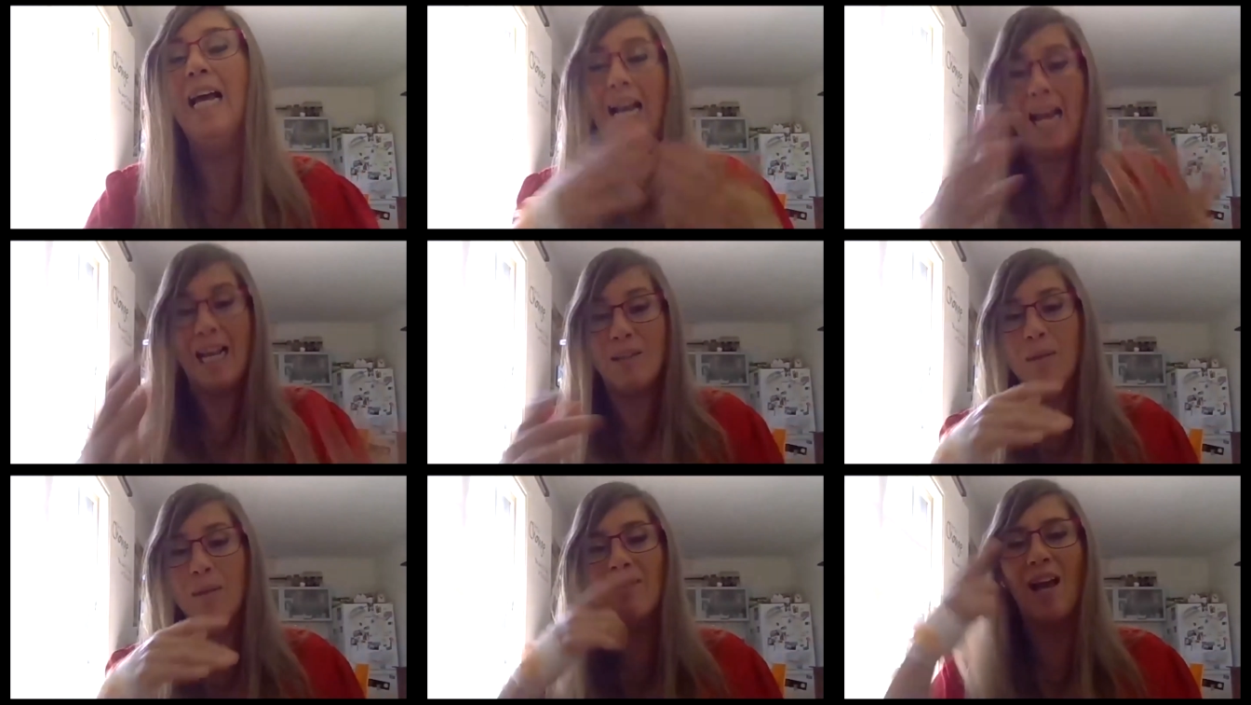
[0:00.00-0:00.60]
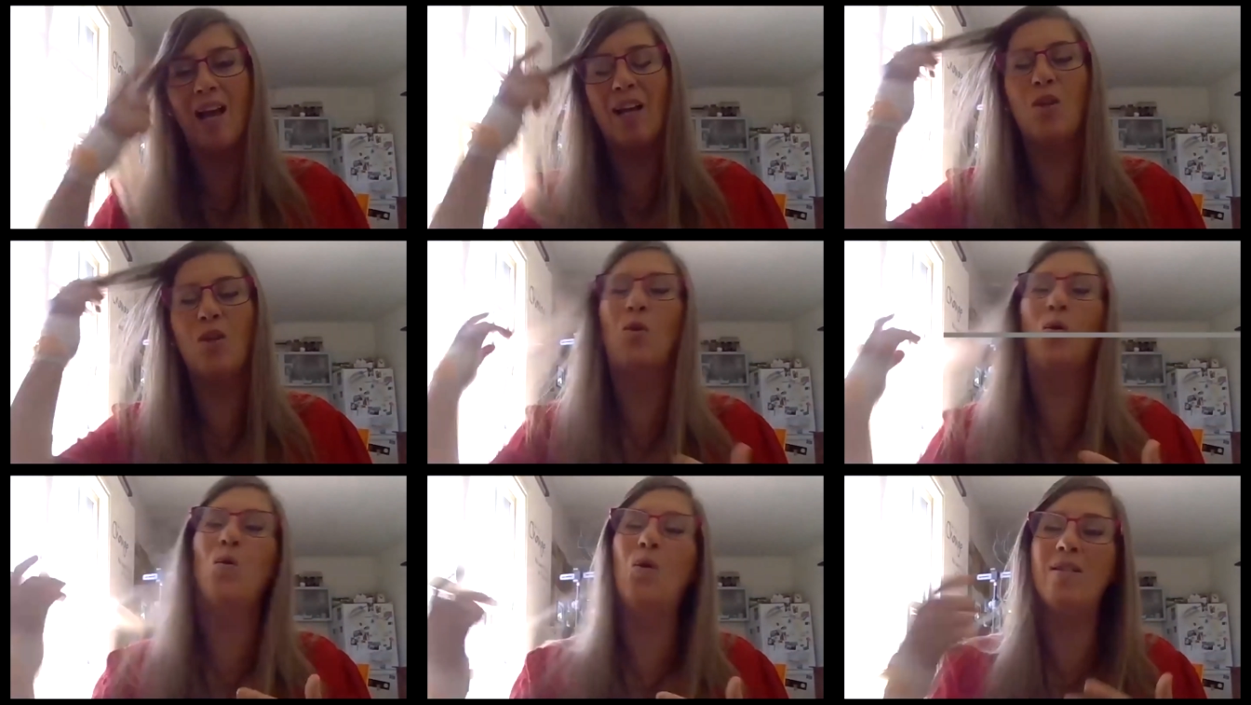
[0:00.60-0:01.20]
Let me tell
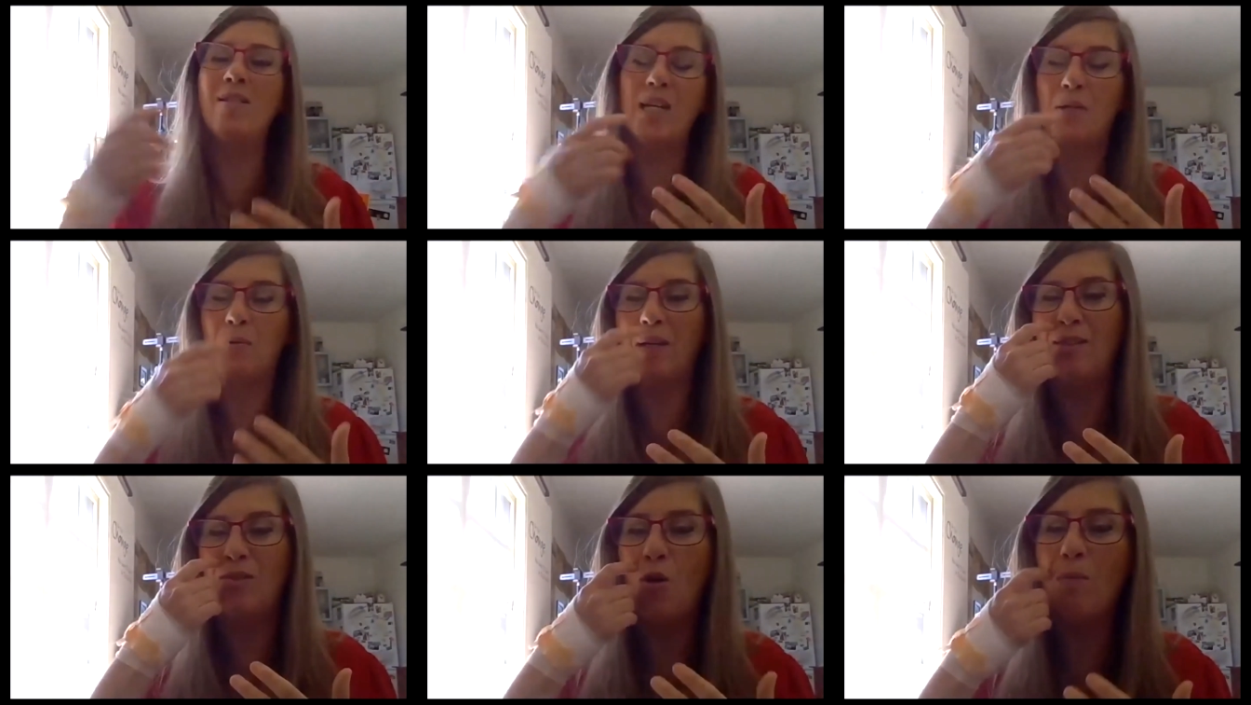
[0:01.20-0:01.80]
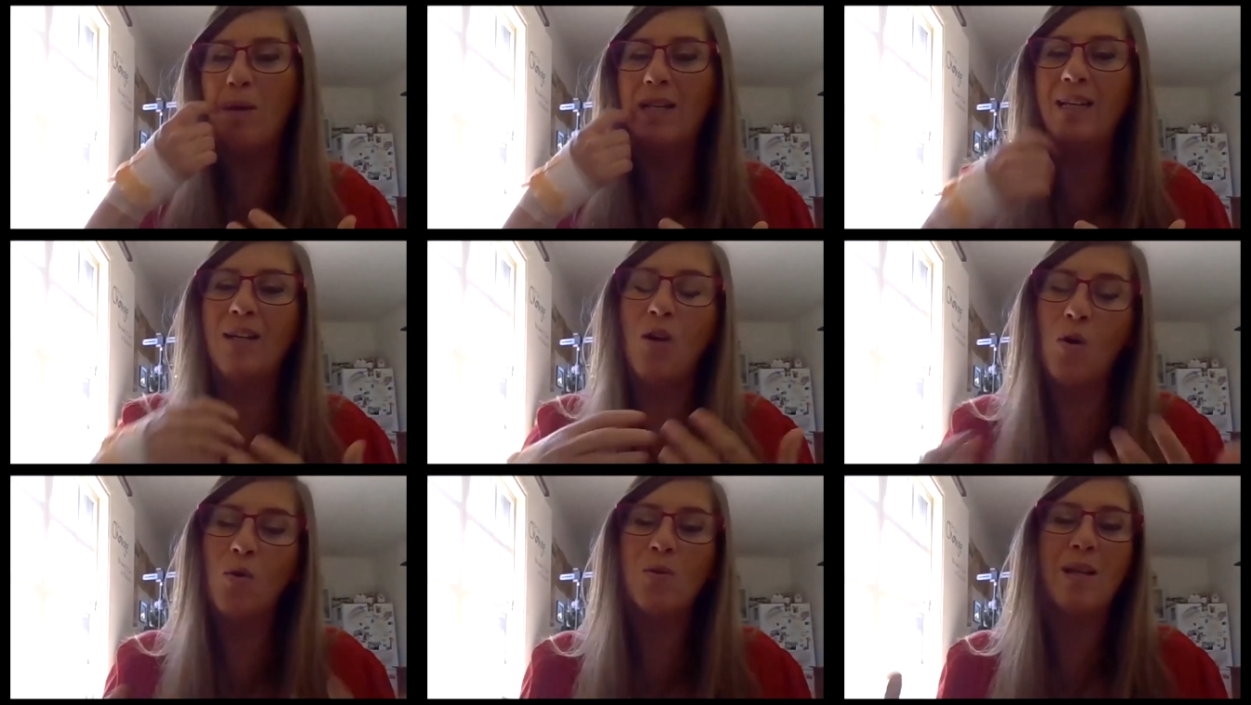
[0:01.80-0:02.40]
you a secret. Nobody
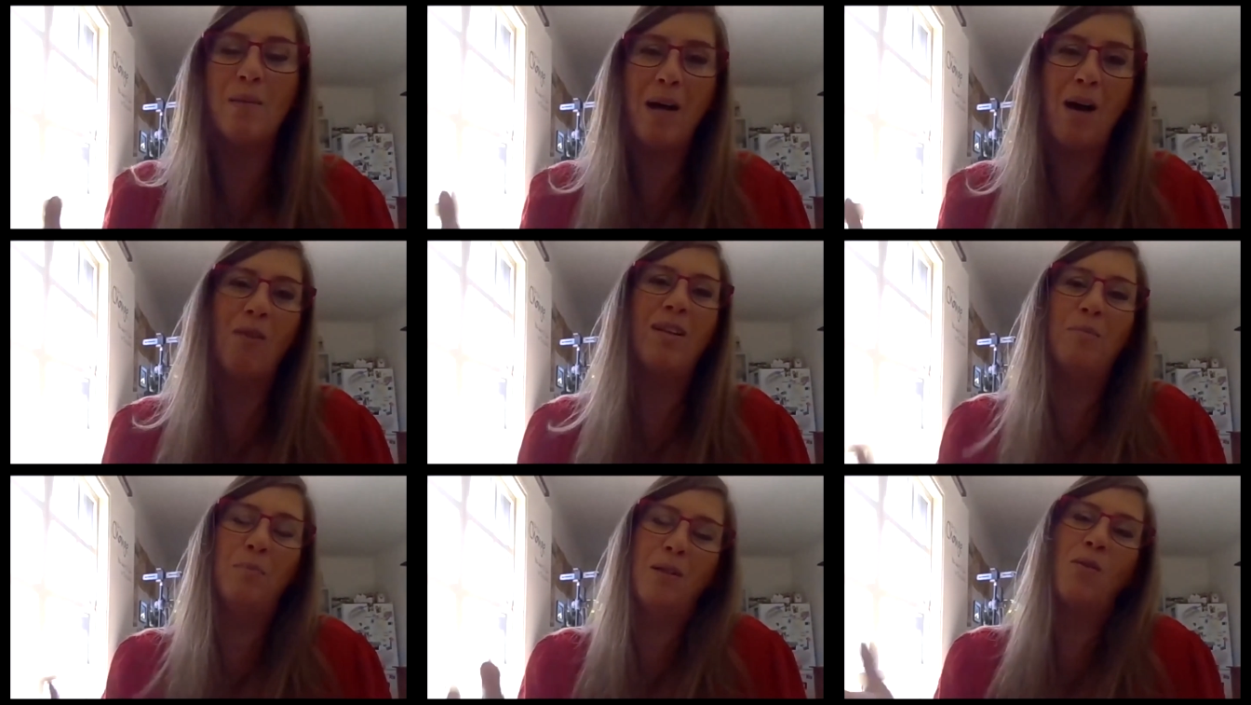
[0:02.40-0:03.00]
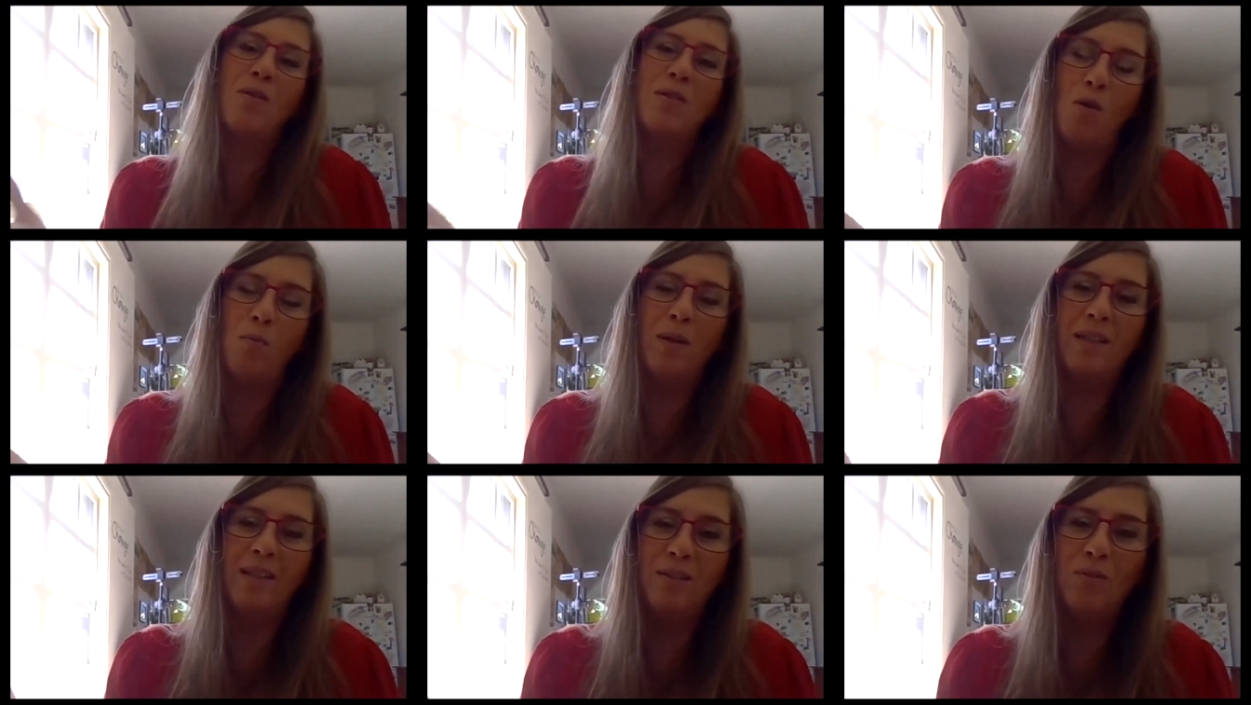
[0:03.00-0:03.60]
knows about it because
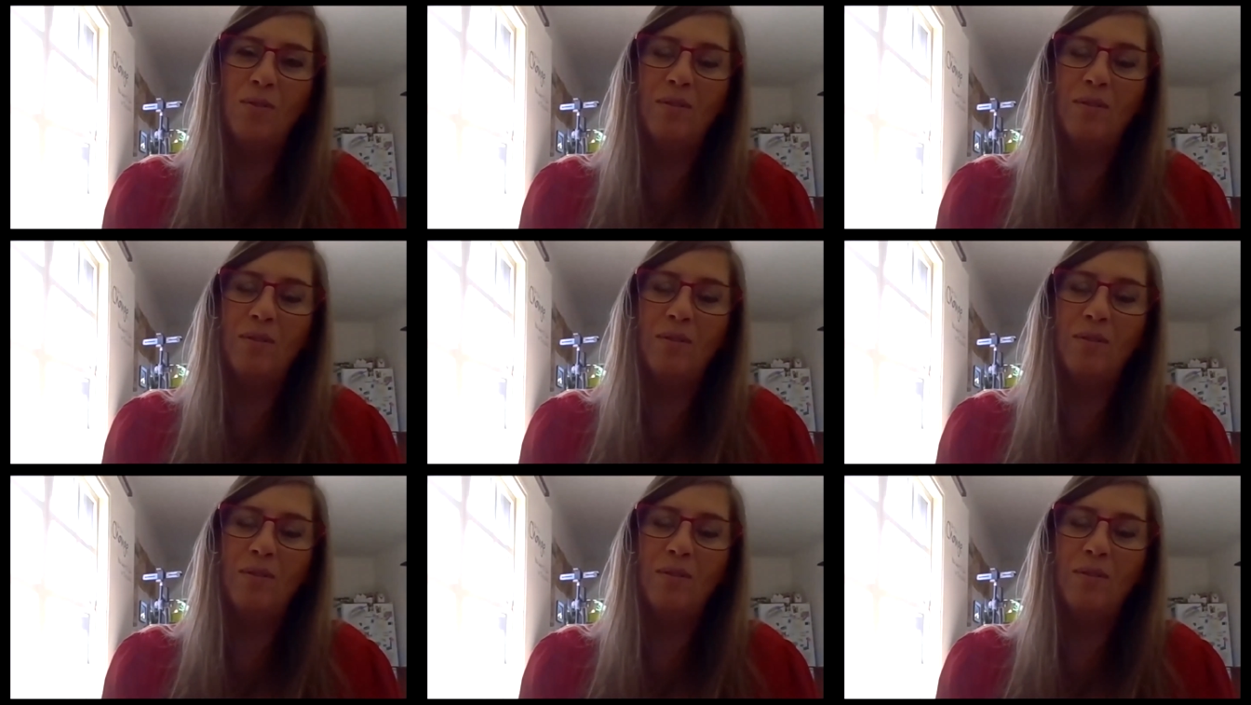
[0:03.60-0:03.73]
nobody